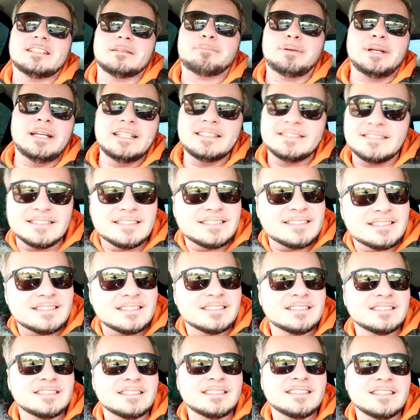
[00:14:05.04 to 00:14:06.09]
it to pieces.
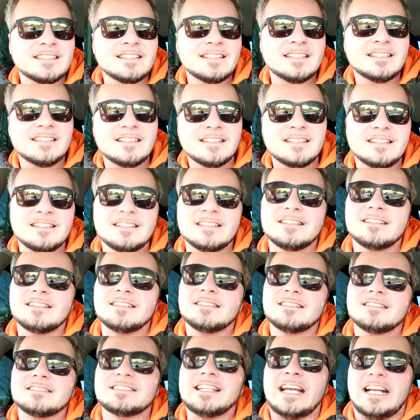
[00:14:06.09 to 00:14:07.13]

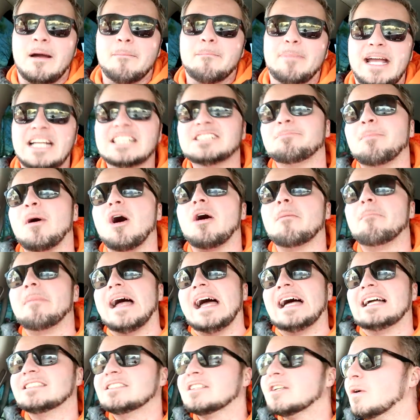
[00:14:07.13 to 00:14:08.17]
Take a baseball
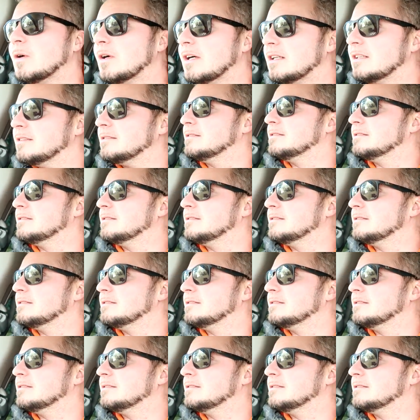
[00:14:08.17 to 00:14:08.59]
bat to it.